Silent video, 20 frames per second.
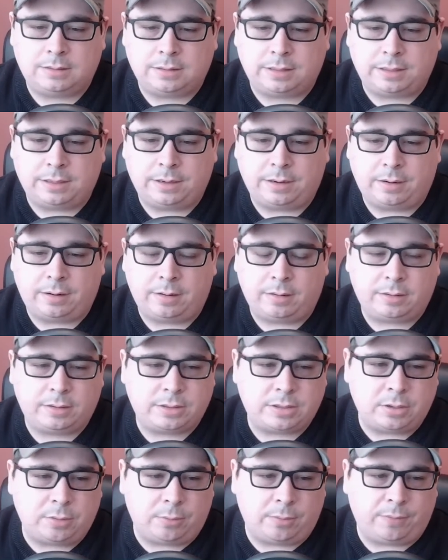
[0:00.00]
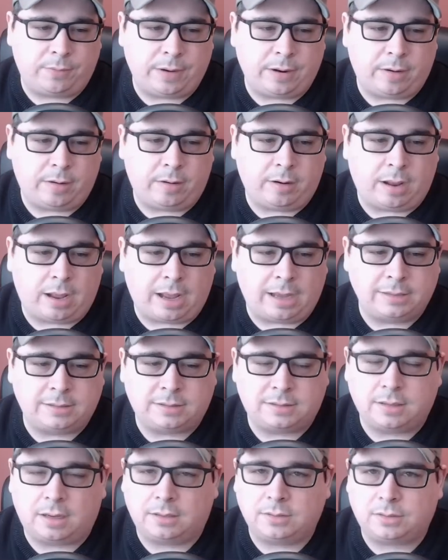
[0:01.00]
see here, Q Revere. I
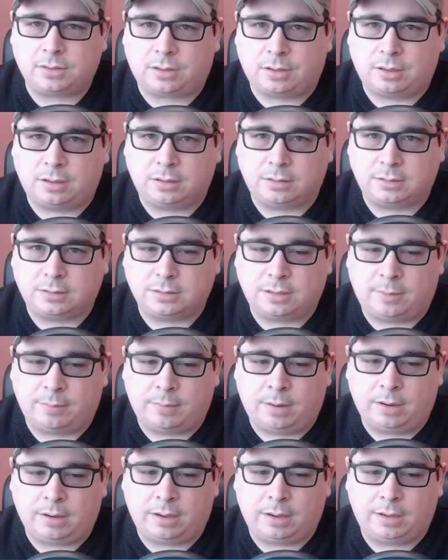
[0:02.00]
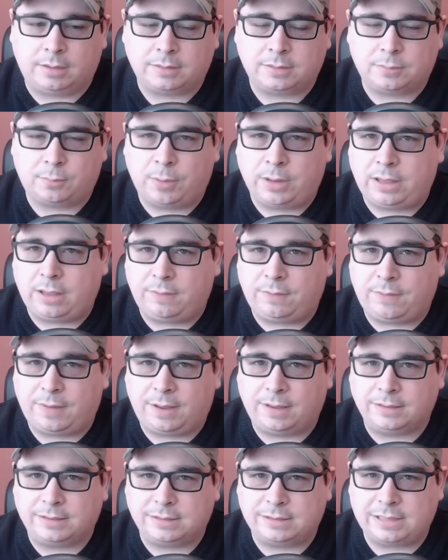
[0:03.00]
sus Kurt among us. Winky
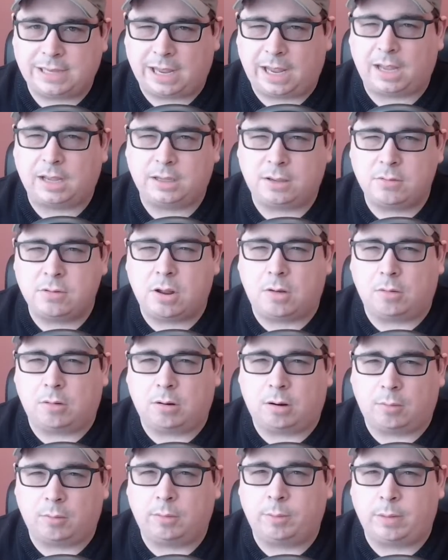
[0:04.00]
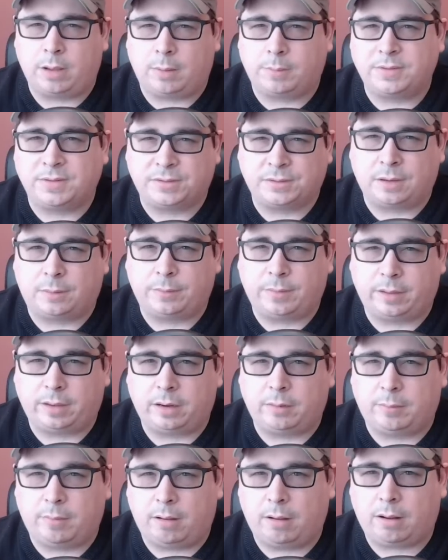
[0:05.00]
face. Yeah, you know Kurt would be up to
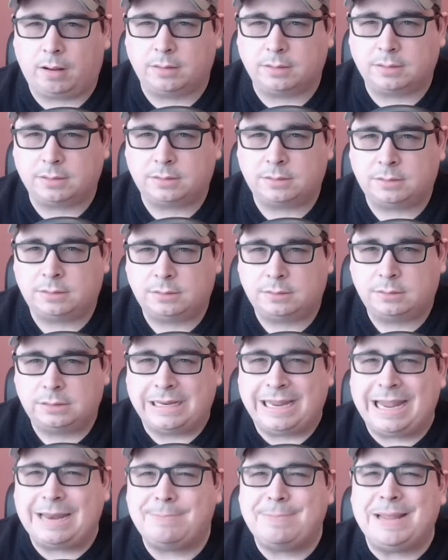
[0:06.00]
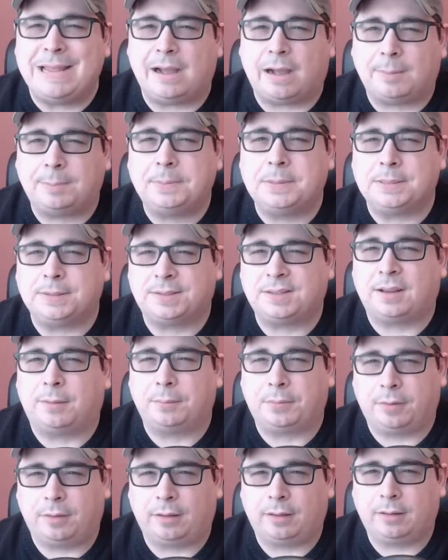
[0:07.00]
something in Among Us he'd be up to
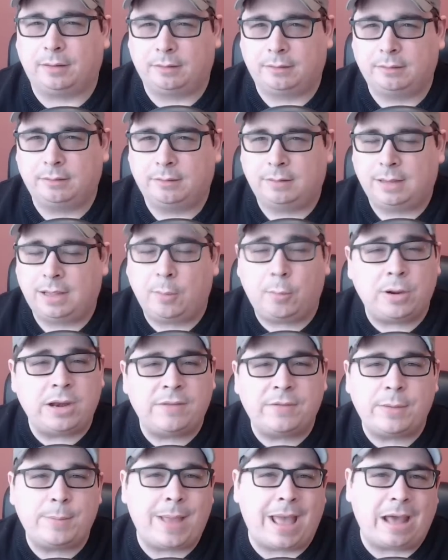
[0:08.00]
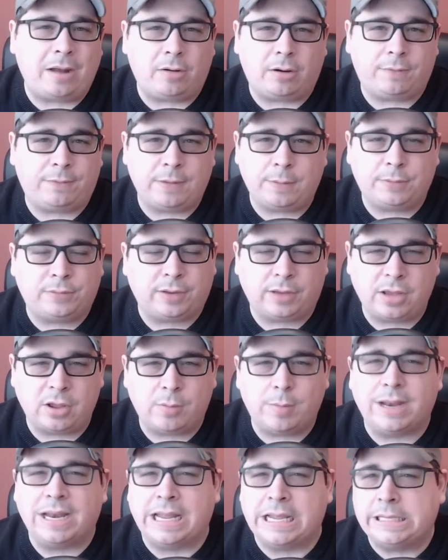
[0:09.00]
something. It wouldn't even matter if he was a
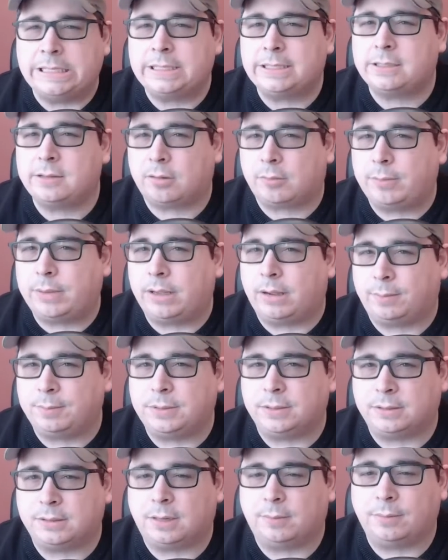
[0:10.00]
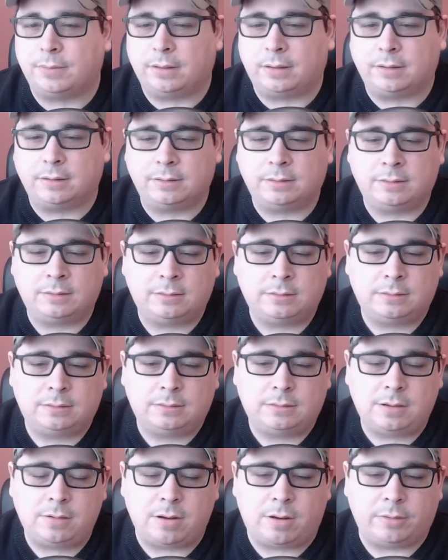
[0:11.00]
human, he'd still be up to something.
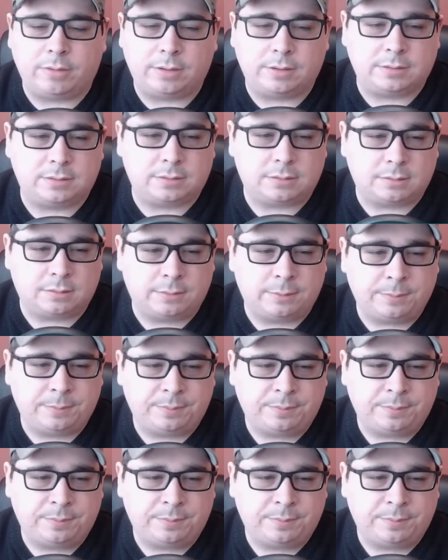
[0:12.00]
You know this.